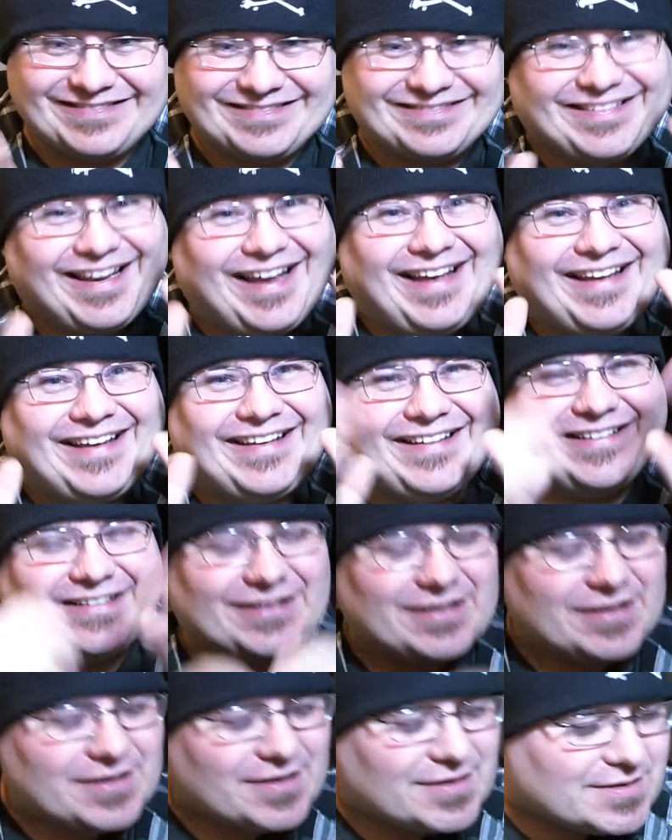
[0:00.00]
Yay!
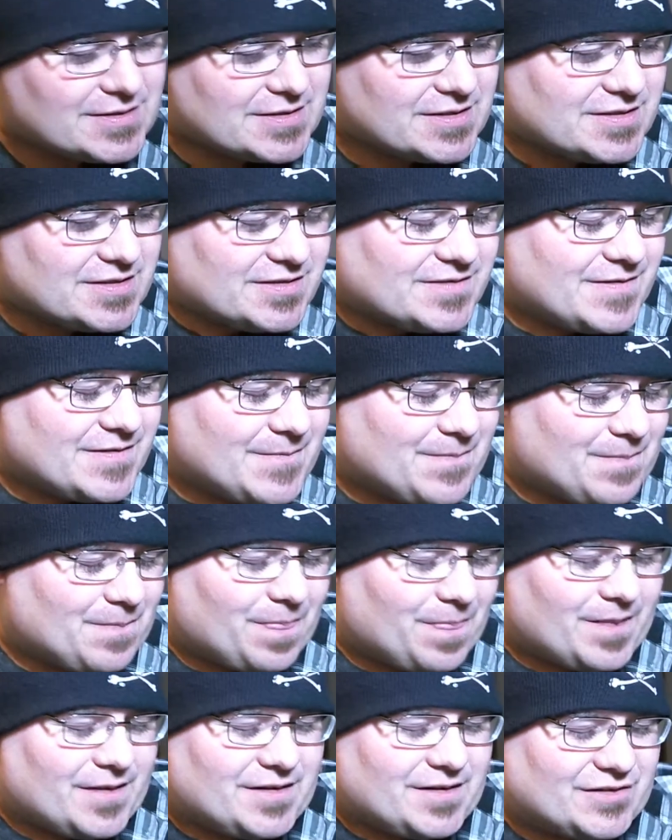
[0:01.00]

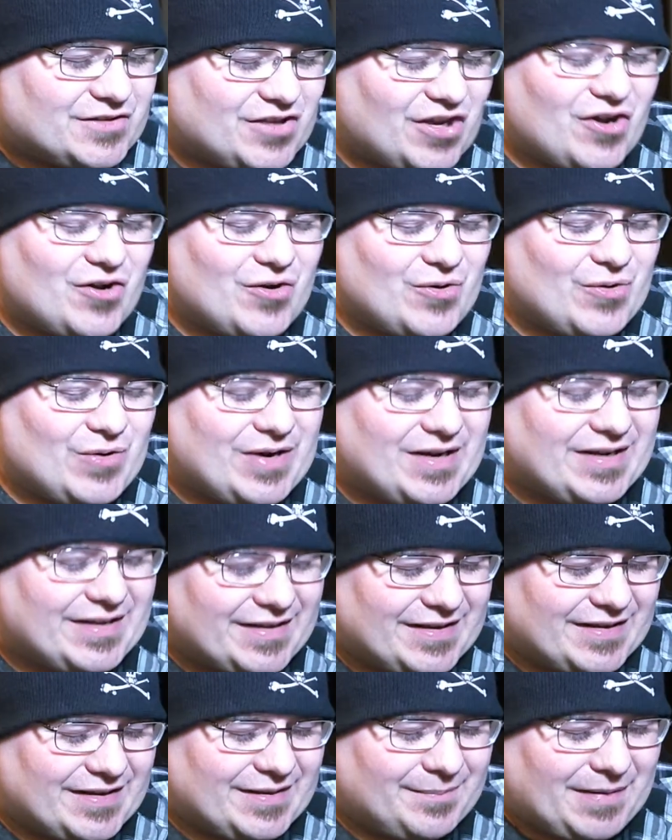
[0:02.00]
So
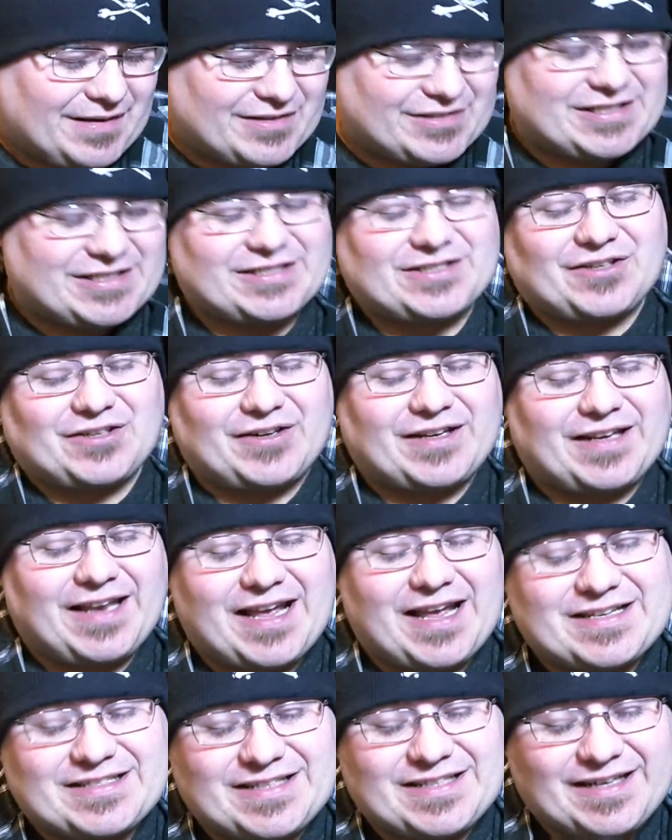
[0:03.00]
about 6:30
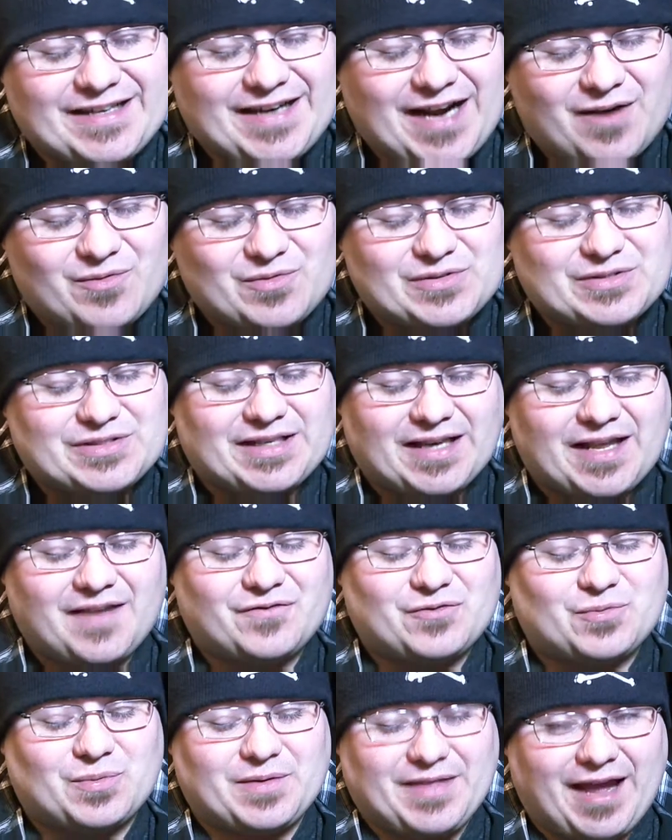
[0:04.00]
last night, I was
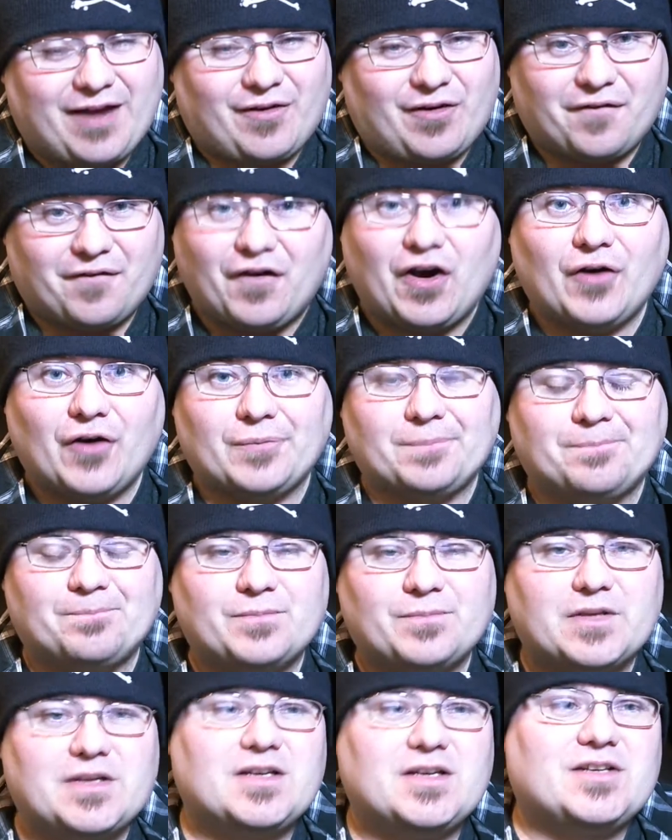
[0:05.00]
left without a phone.
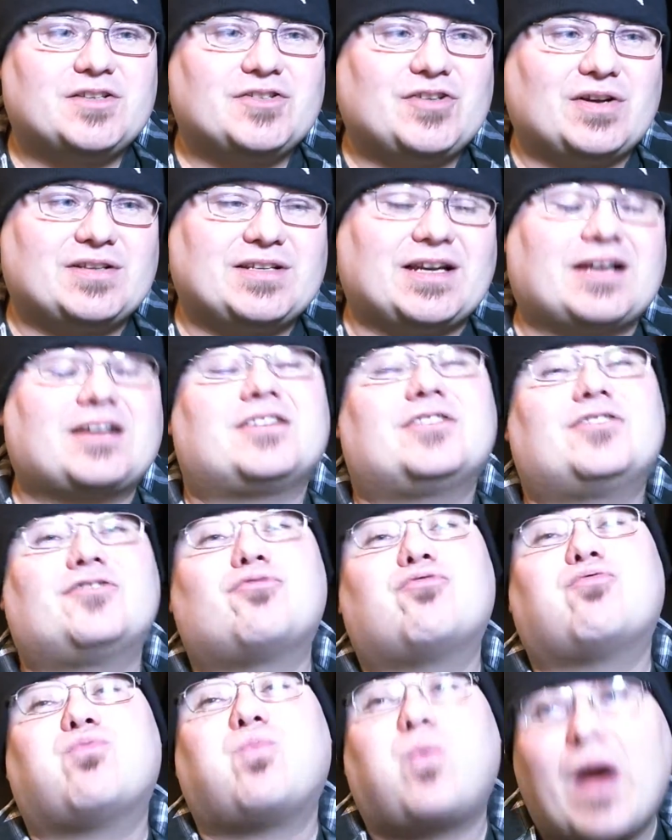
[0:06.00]
So I was like,
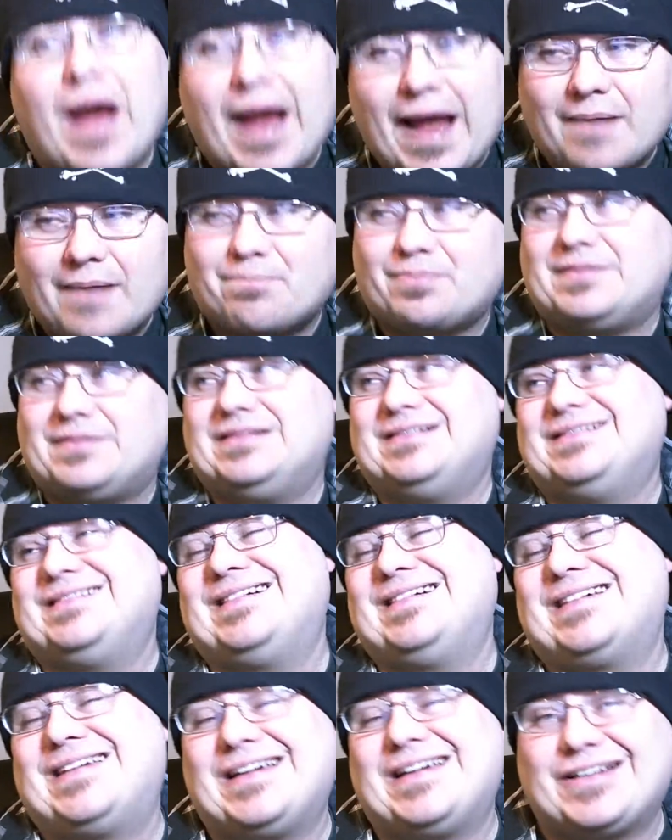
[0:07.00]
crap!
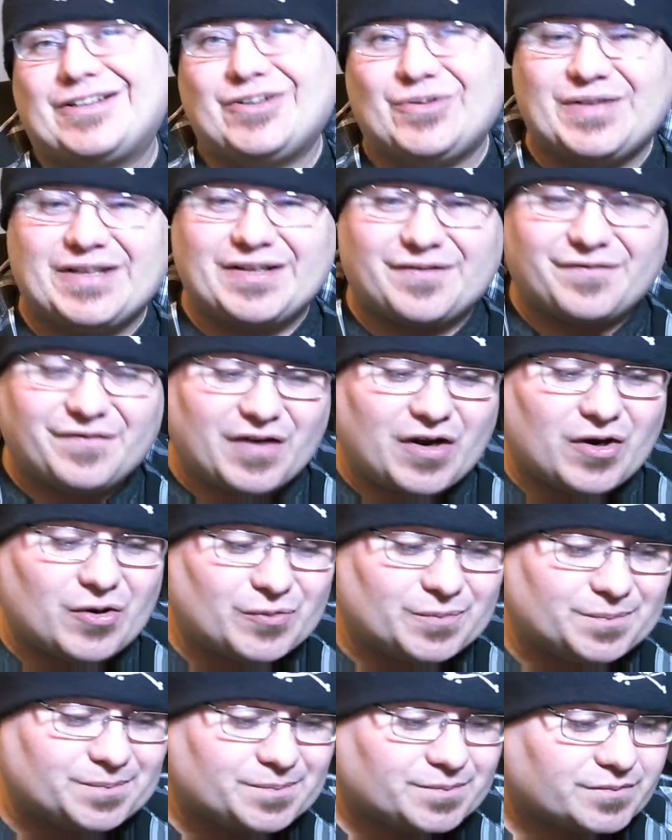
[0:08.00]
I gotta go get a
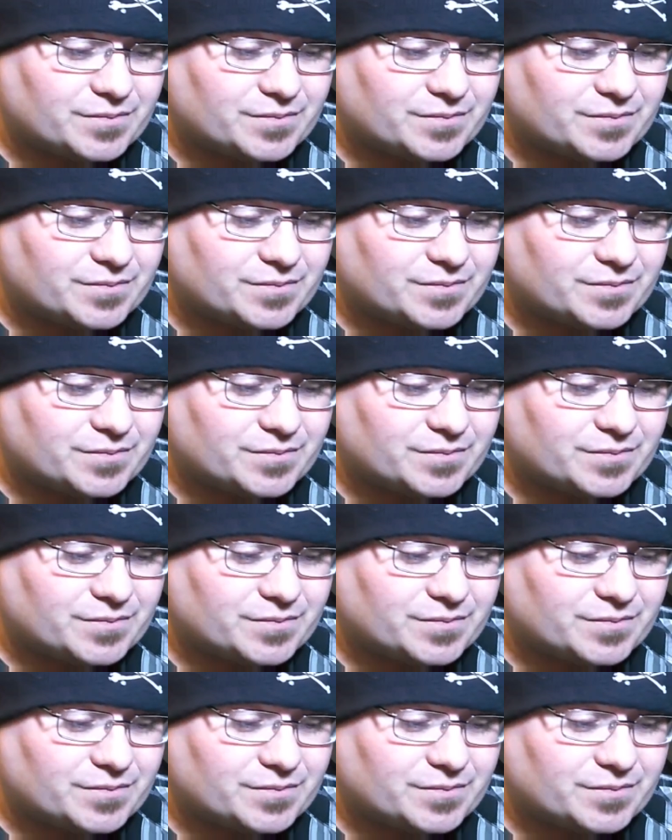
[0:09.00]
phone.